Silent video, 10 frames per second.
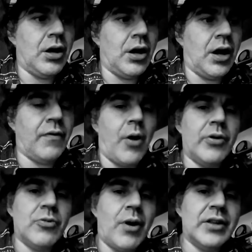I've
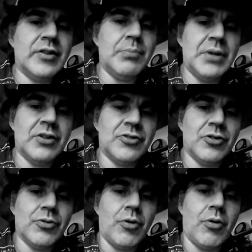always wanted to
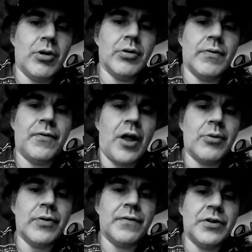minister or follow
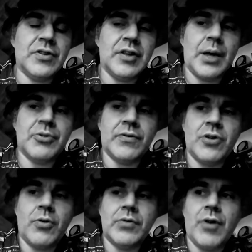in the footsteps of
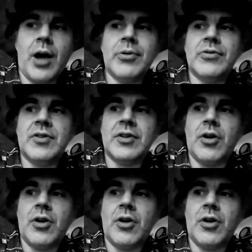Tony Roberts and